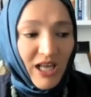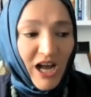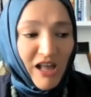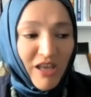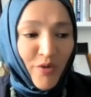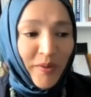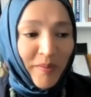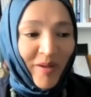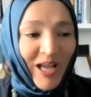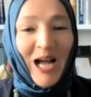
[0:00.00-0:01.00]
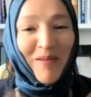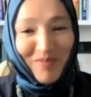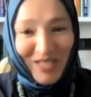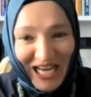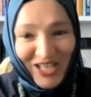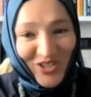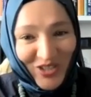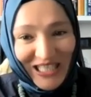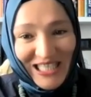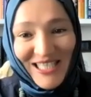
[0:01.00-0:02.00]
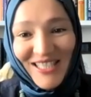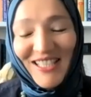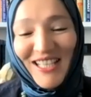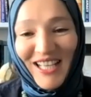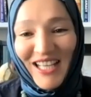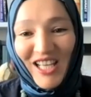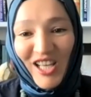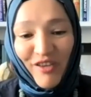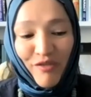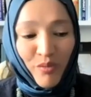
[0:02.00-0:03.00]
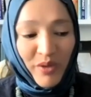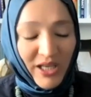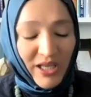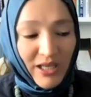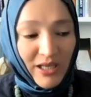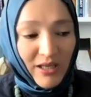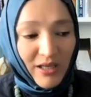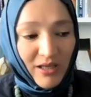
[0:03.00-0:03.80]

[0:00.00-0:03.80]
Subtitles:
I think we become dangerous if we